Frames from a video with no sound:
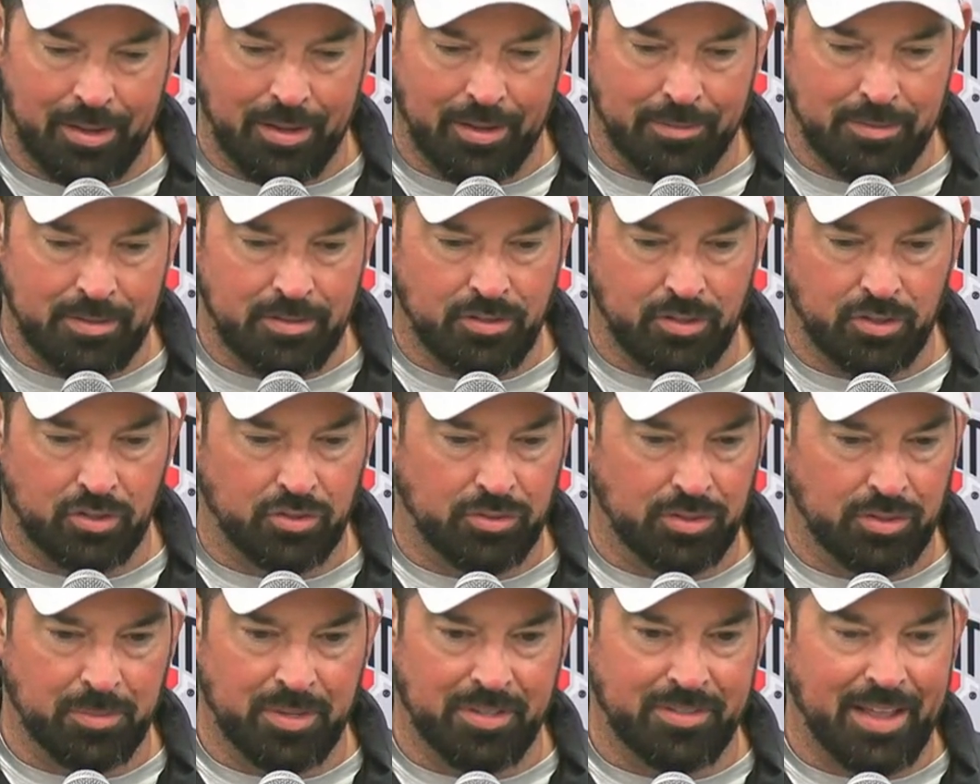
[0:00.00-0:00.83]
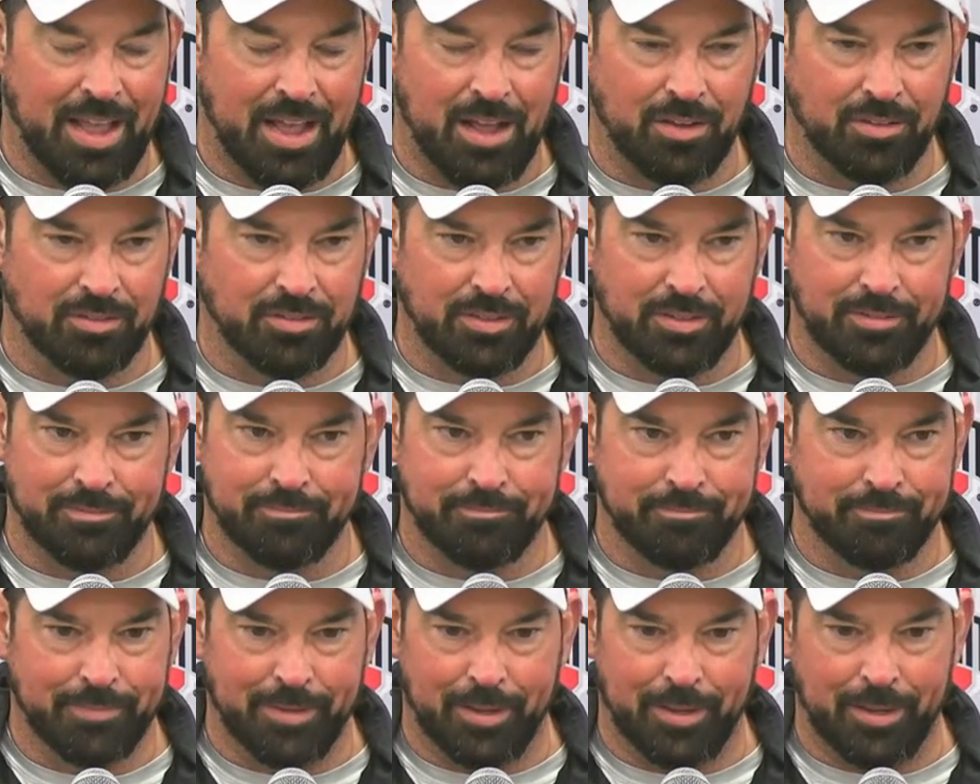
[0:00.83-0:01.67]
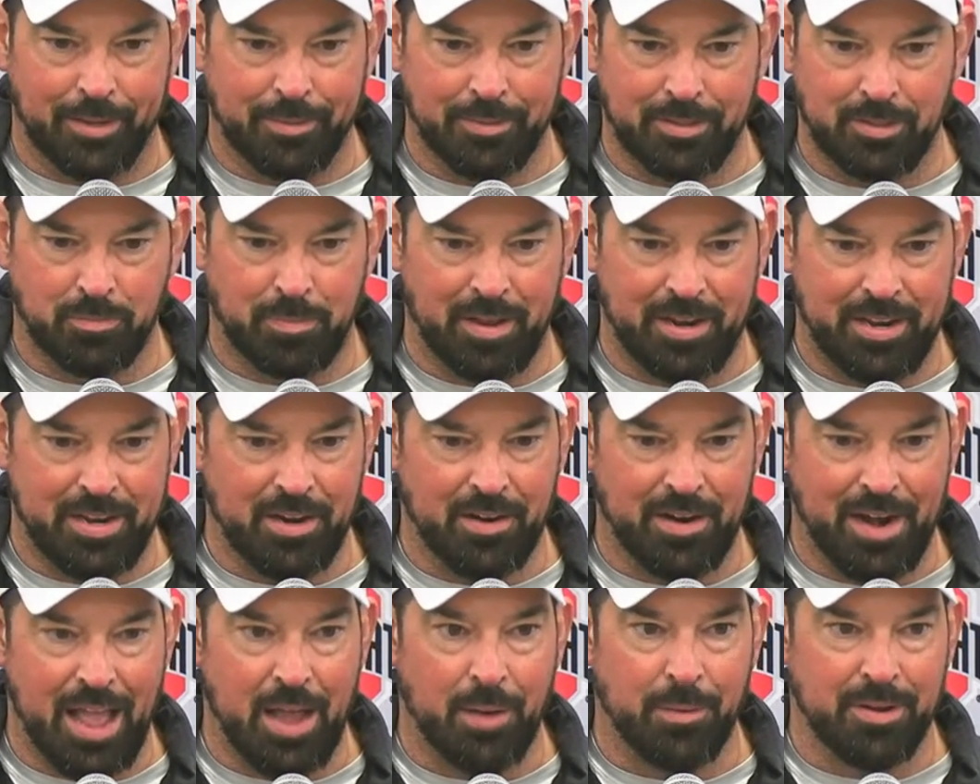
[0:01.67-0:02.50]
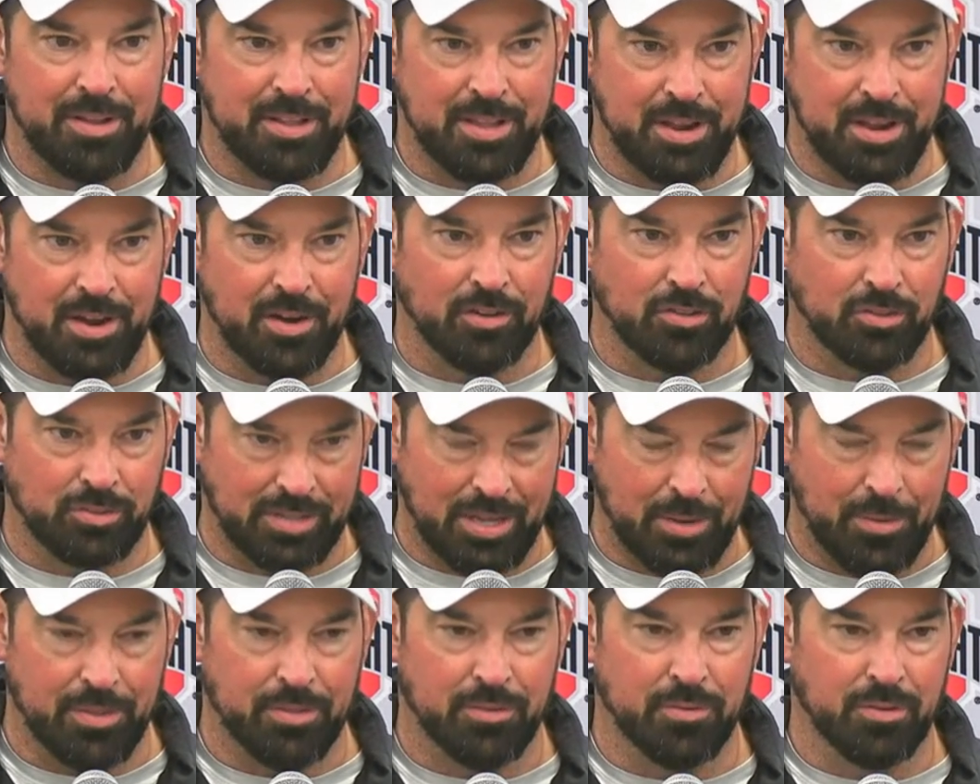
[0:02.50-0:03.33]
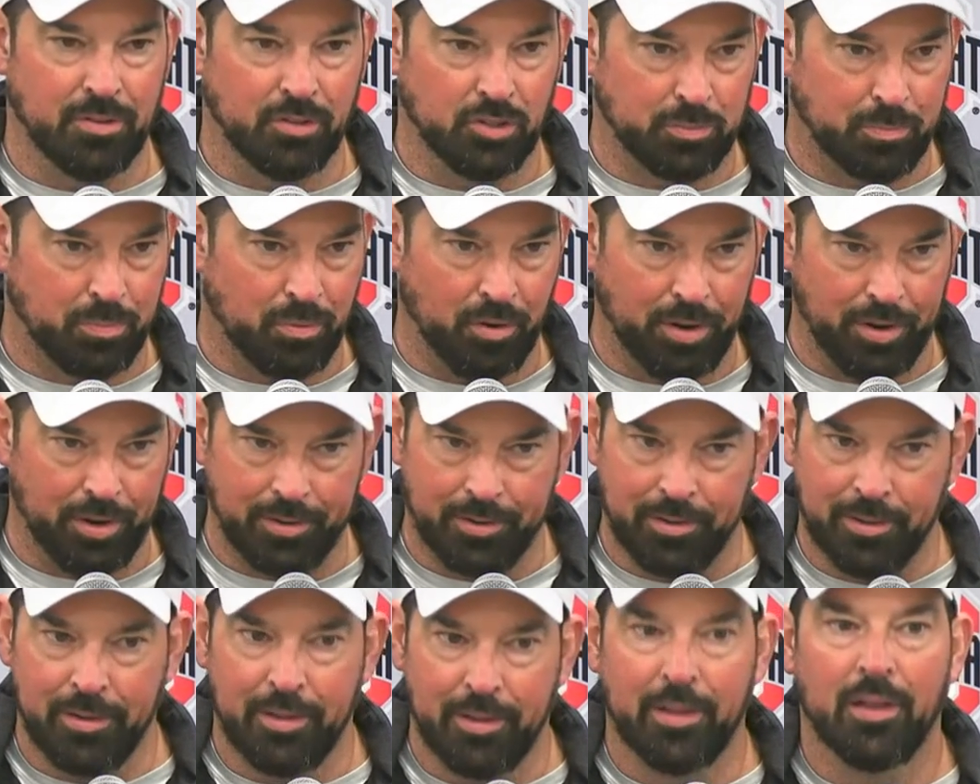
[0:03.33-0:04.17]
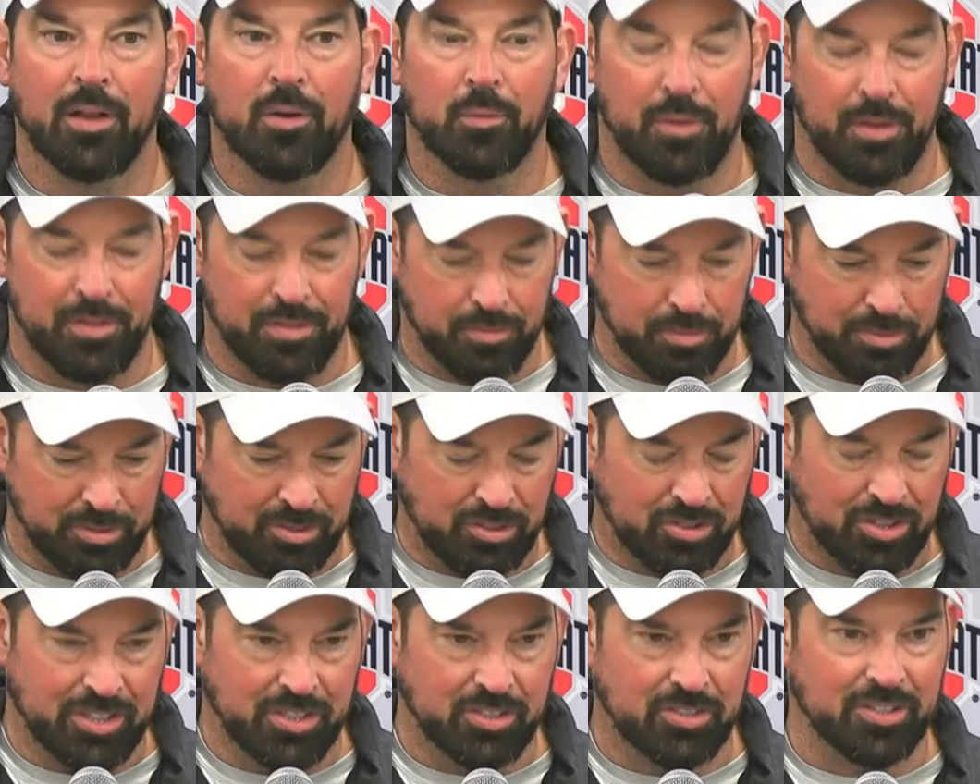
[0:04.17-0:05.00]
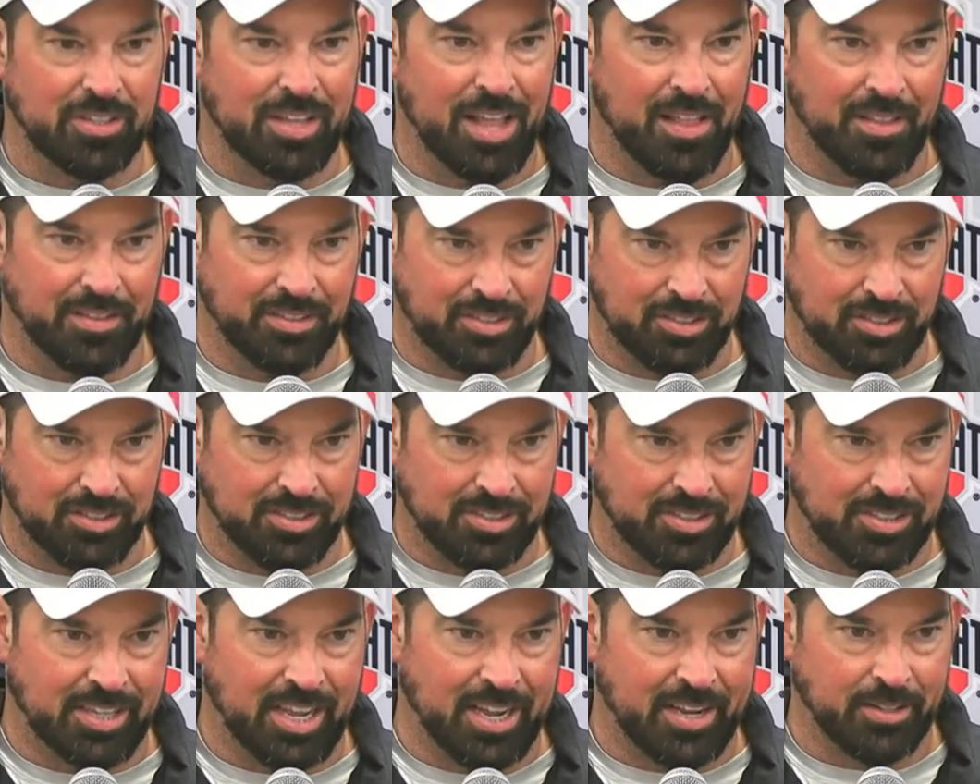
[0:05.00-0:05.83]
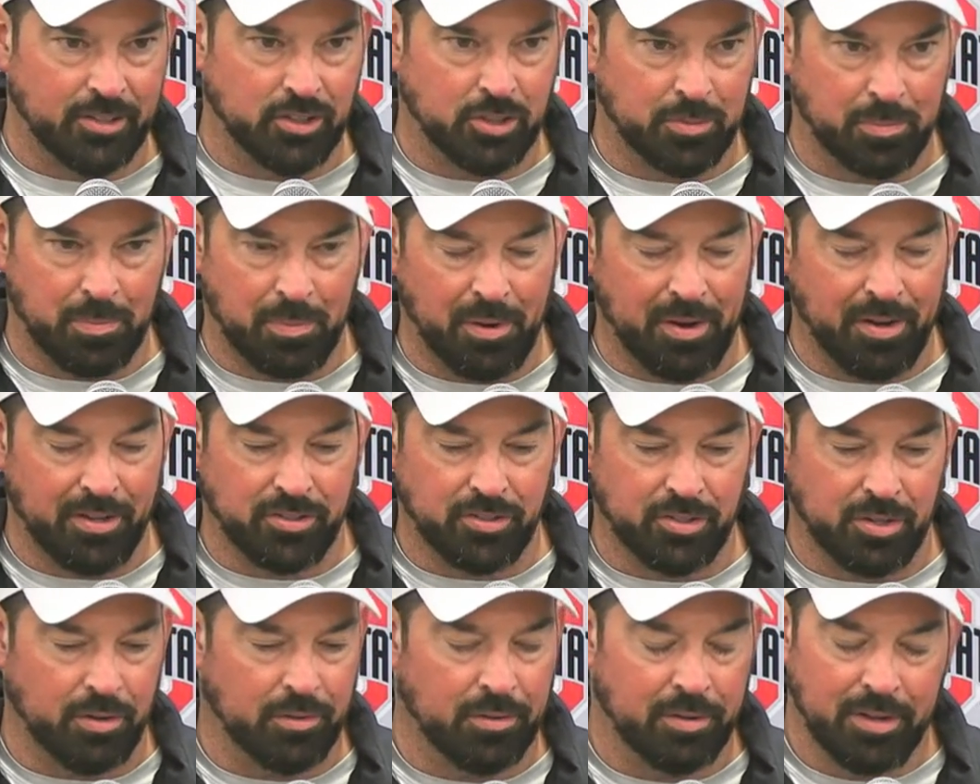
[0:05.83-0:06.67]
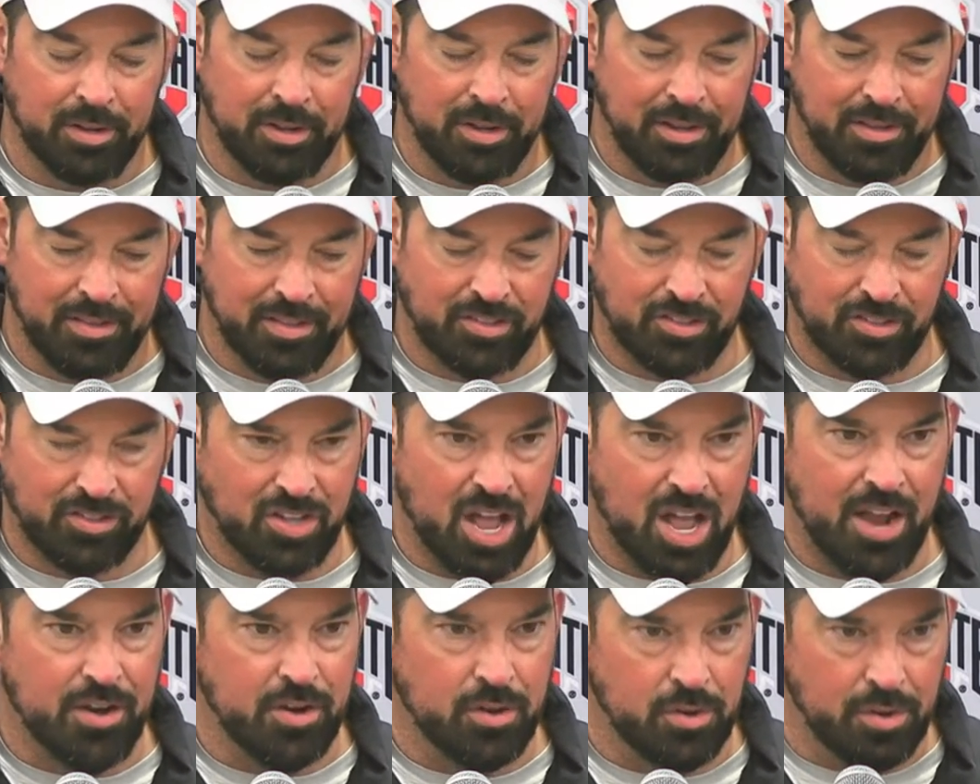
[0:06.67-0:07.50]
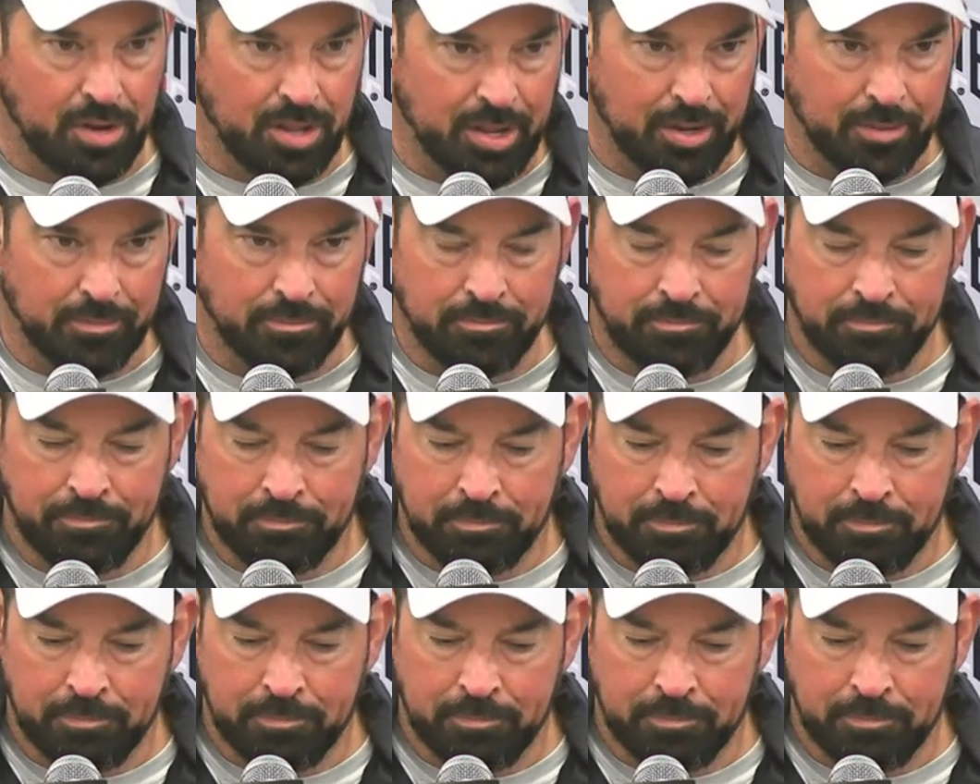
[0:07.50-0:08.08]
He's extremely talented. He's been here now a year. So he went through the spring, went through a season. Now this is his second spring. So this is not new to him.